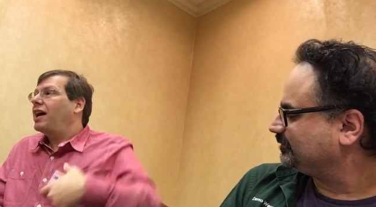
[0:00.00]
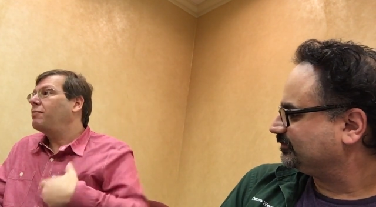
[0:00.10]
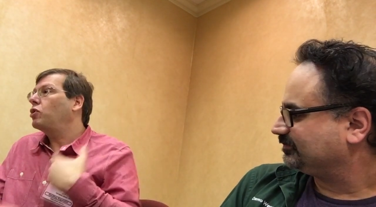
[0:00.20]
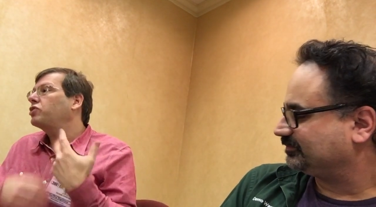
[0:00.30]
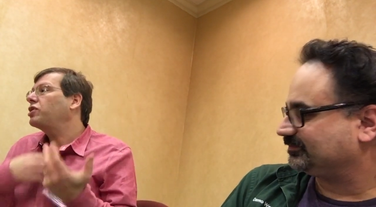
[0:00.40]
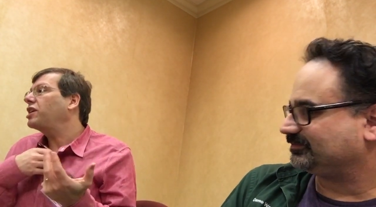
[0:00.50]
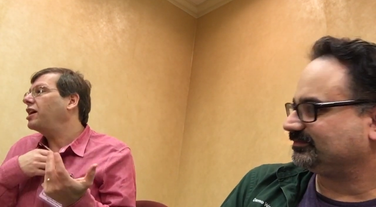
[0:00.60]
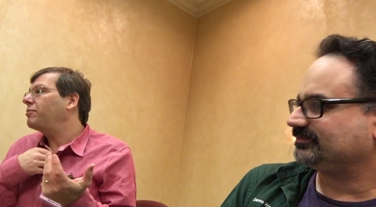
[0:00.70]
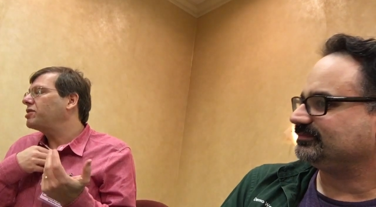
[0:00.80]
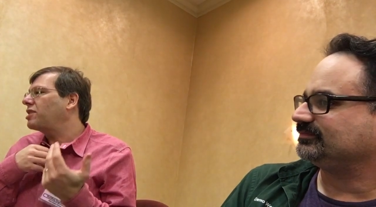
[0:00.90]
Speaker 1: And most of the
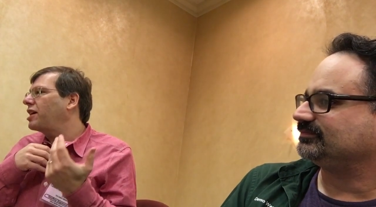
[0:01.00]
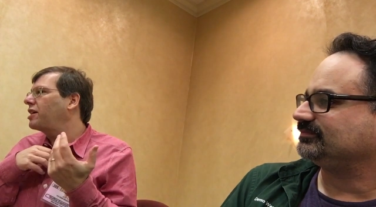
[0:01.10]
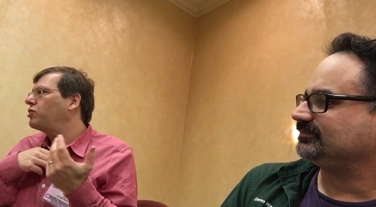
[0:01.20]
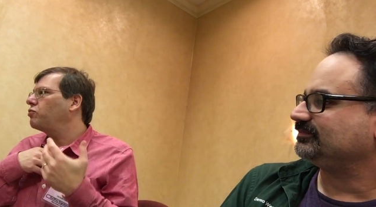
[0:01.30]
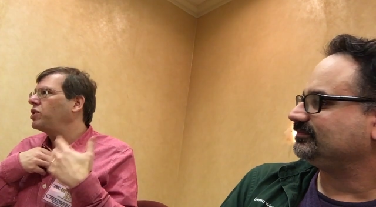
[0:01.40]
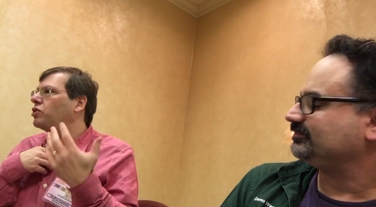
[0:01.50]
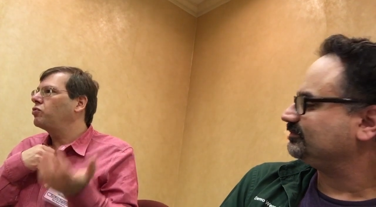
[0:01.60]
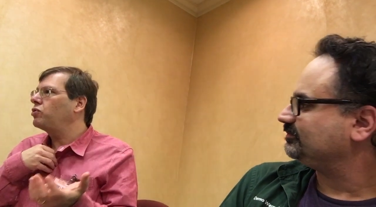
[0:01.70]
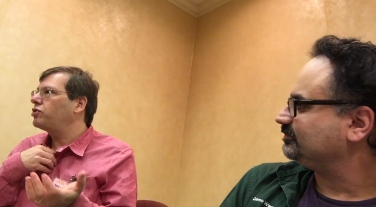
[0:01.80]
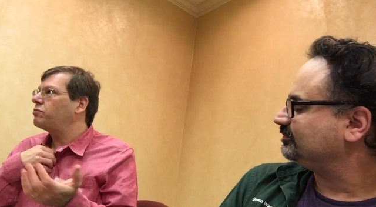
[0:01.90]
game is like, you read
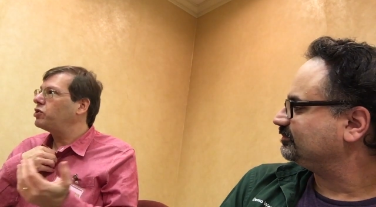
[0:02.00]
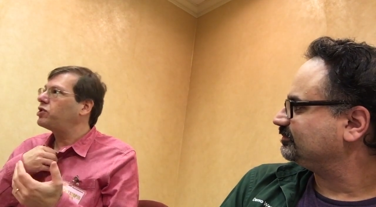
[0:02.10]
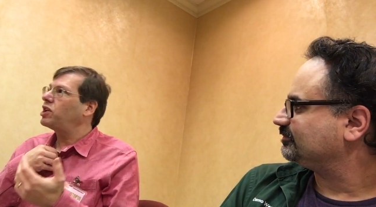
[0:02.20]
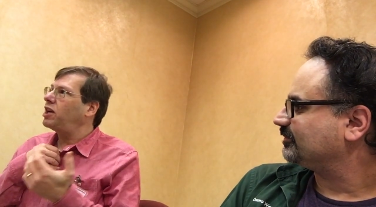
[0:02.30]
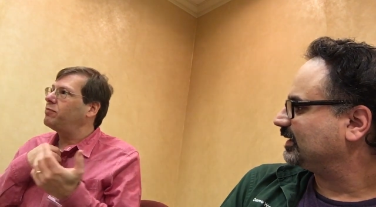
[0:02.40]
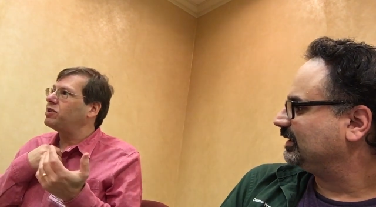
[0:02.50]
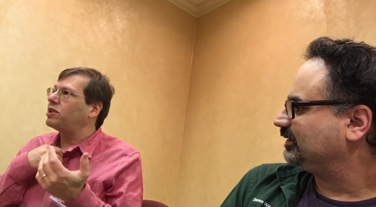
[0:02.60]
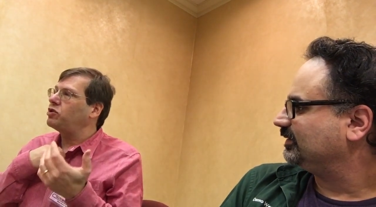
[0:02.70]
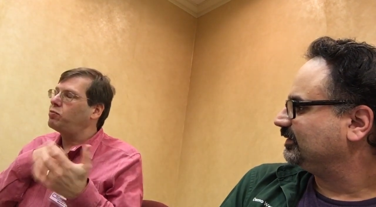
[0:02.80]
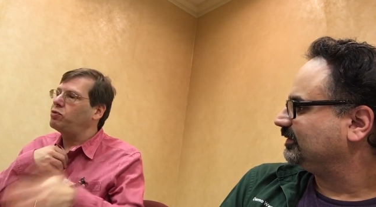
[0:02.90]
the rules, and most of the game
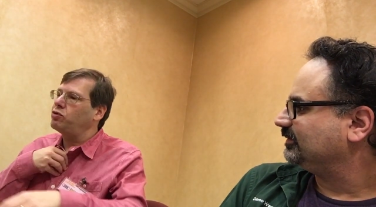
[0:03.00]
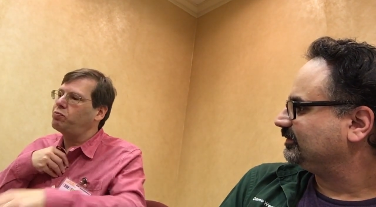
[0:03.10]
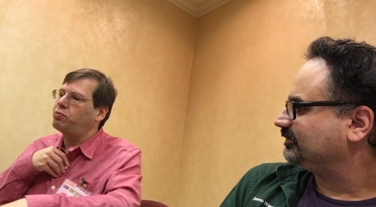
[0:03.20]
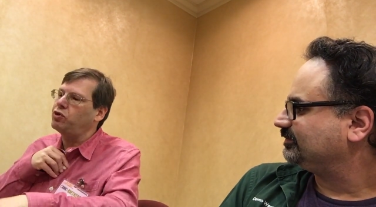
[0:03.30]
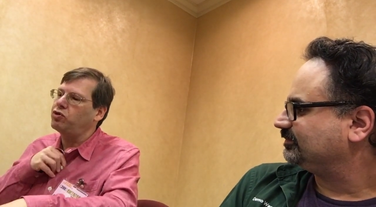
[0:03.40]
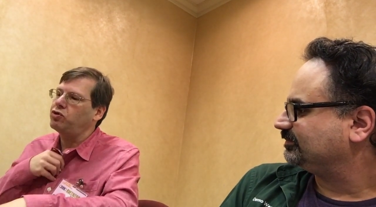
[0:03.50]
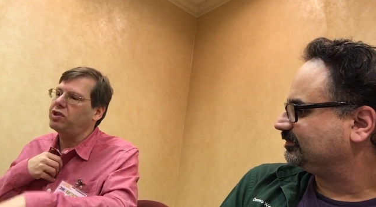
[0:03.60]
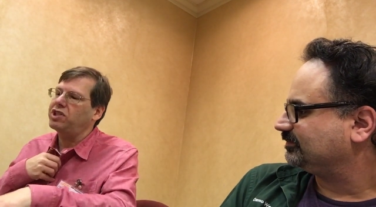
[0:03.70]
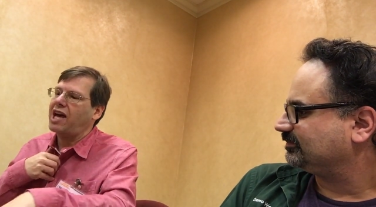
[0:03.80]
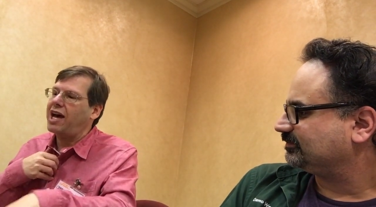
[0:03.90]
is you, you, you
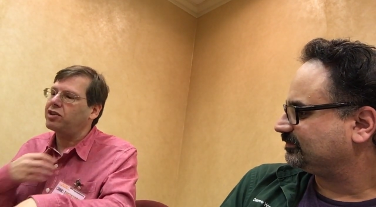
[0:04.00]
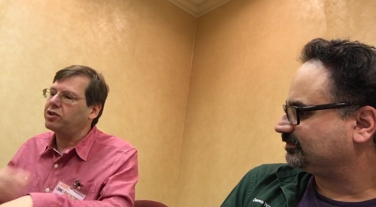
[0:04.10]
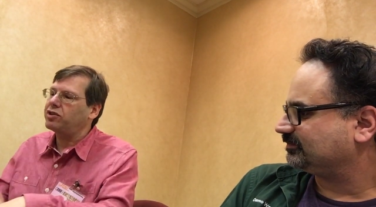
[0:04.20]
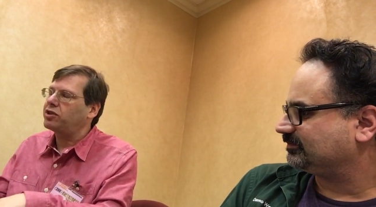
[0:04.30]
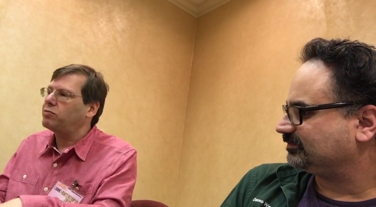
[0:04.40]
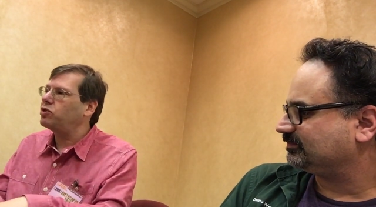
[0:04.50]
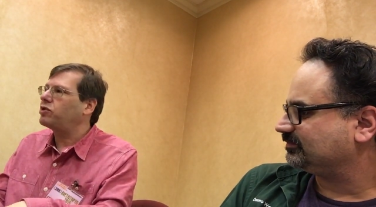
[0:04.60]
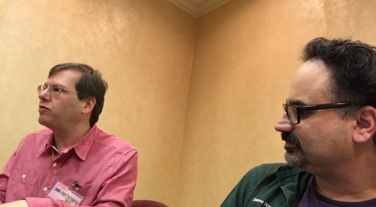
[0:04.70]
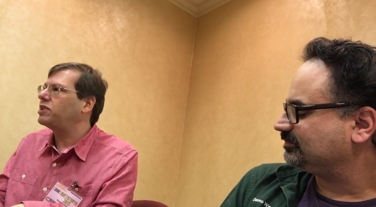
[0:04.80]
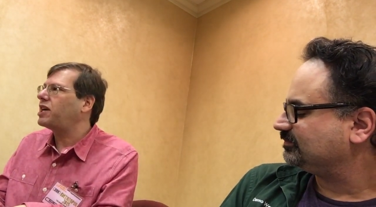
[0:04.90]
do these actions, and
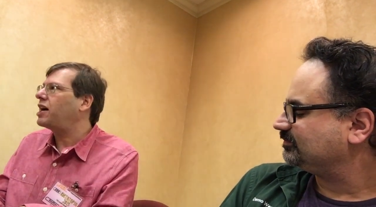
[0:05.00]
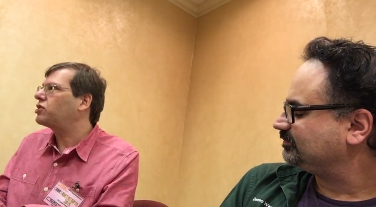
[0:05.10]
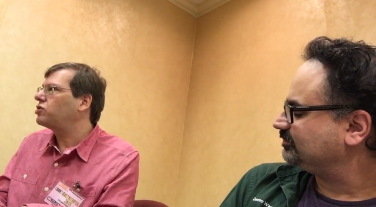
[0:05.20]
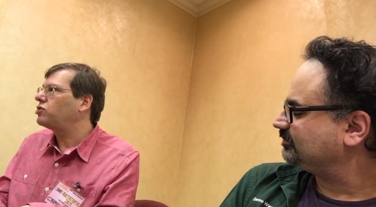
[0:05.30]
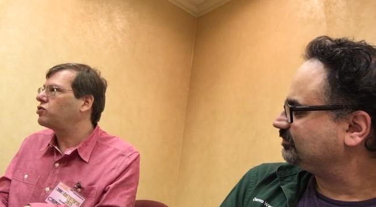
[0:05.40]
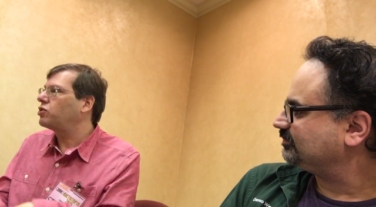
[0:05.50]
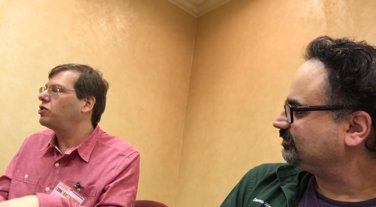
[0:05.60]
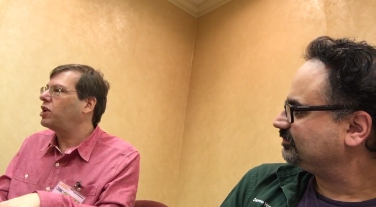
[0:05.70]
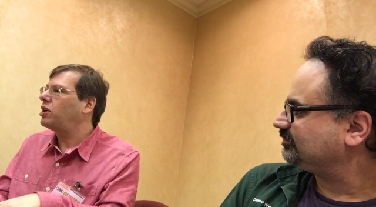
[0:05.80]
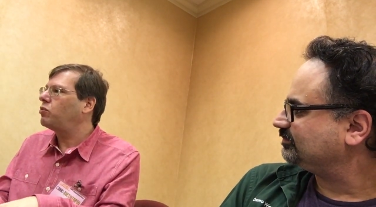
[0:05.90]
most of these actions are,
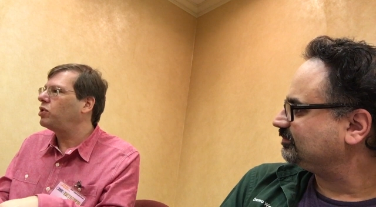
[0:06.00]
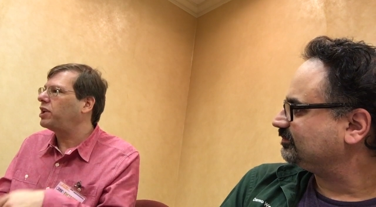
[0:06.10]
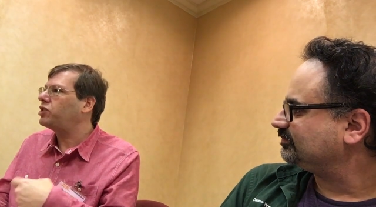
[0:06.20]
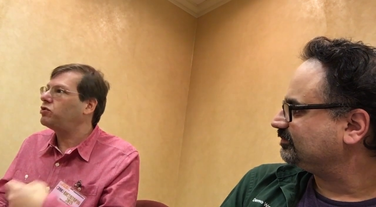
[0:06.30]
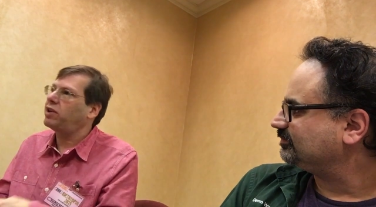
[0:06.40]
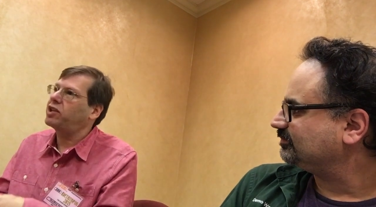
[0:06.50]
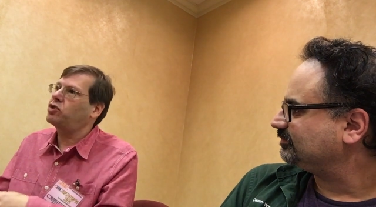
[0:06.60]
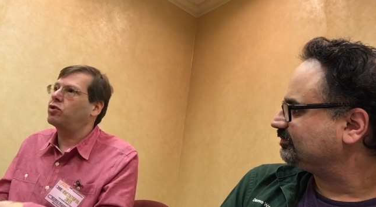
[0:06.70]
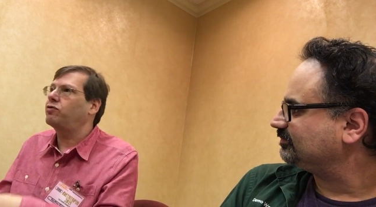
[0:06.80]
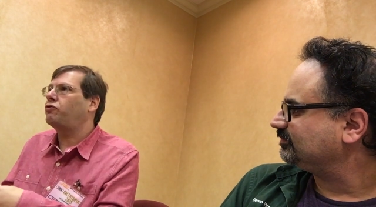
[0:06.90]
uh, will let you like
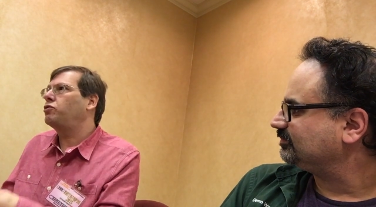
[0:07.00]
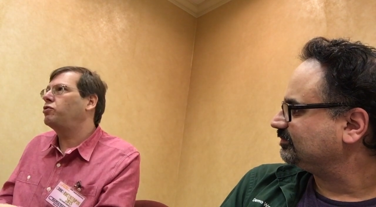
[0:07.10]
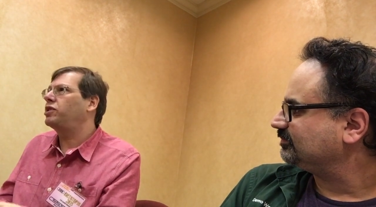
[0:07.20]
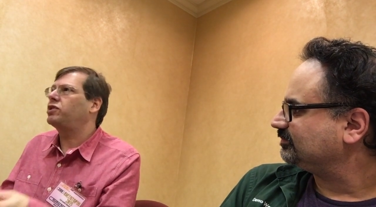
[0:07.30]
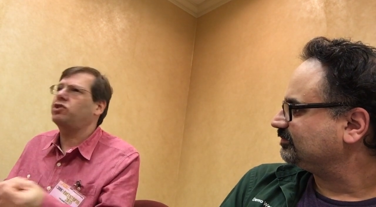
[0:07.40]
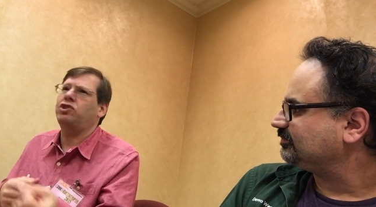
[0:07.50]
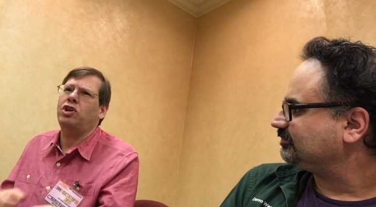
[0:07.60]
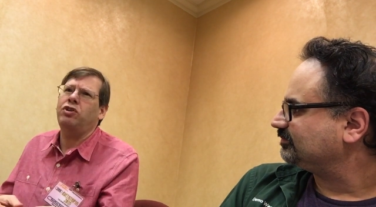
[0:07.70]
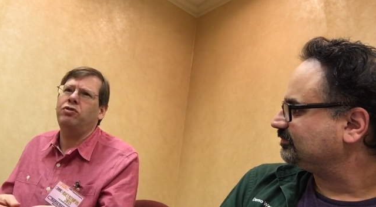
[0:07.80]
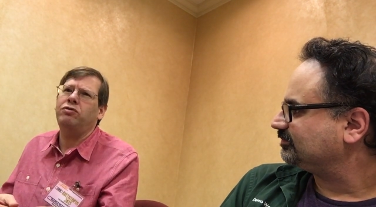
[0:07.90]
turn food into
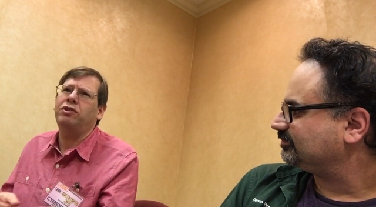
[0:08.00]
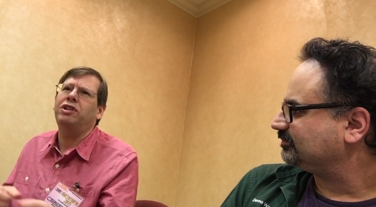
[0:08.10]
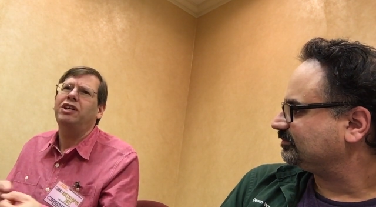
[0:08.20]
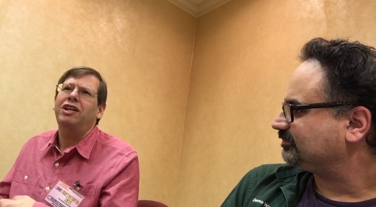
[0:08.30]
stone